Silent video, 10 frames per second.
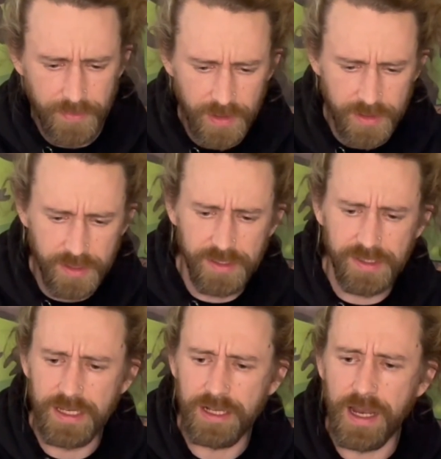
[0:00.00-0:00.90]
So you can
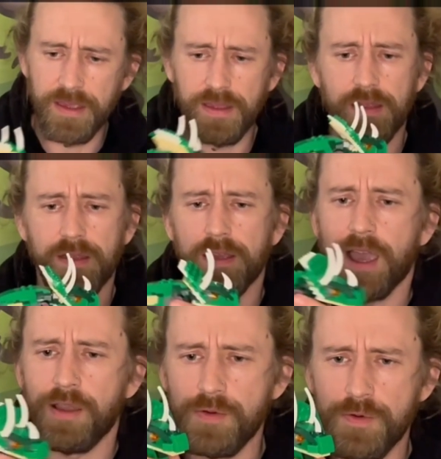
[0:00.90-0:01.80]
see like
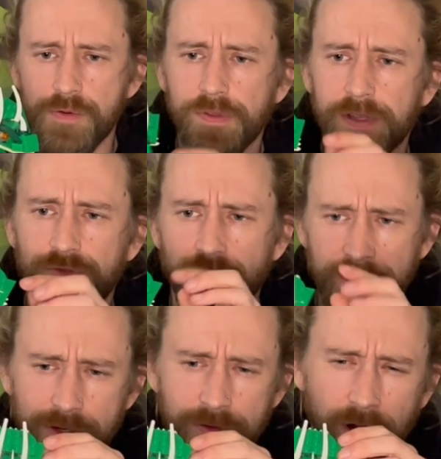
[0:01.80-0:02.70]
how it's
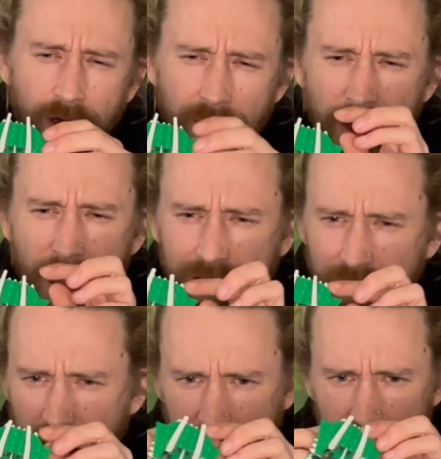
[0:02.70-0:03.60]
reused a lot of the parts.
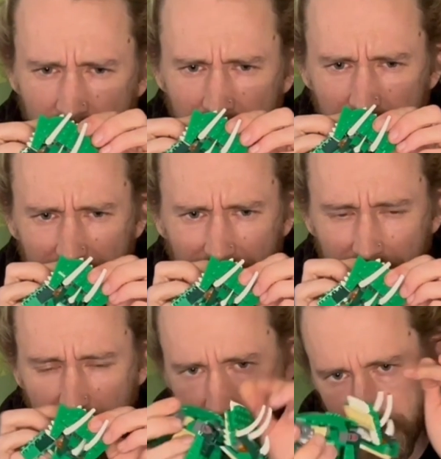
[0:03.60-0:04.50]
You've got the
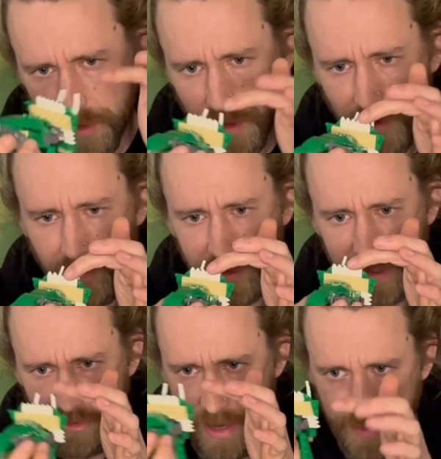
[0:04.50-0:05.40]
teeth from the
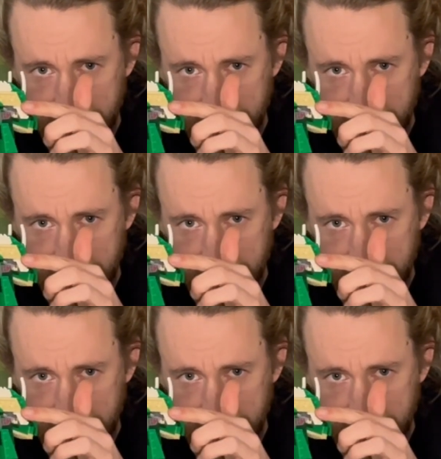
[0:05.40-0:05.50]
T.rex has